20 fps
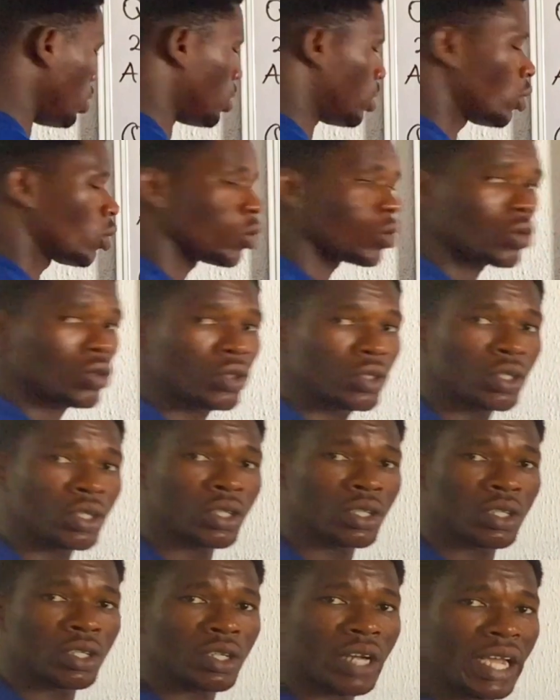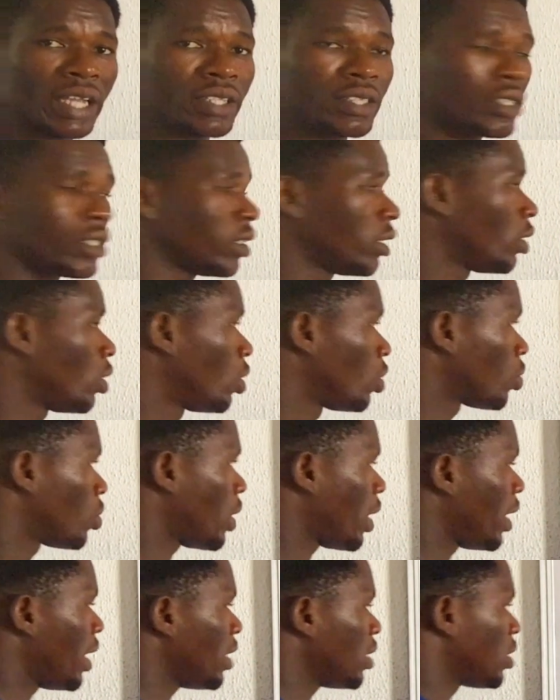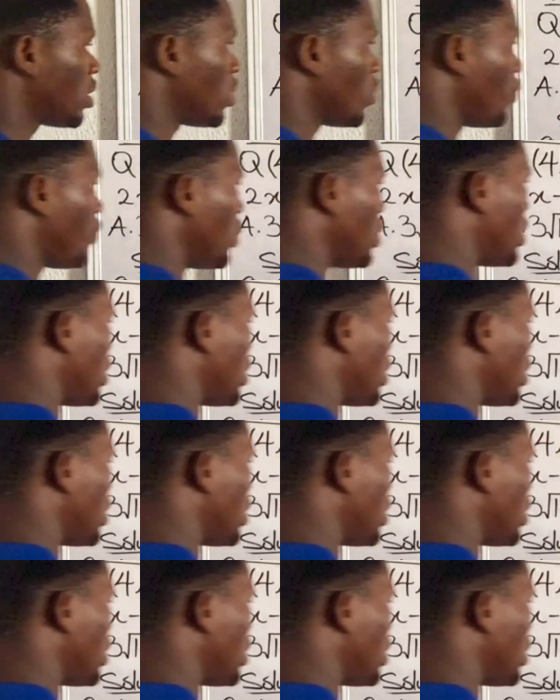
0, right? Now let's fix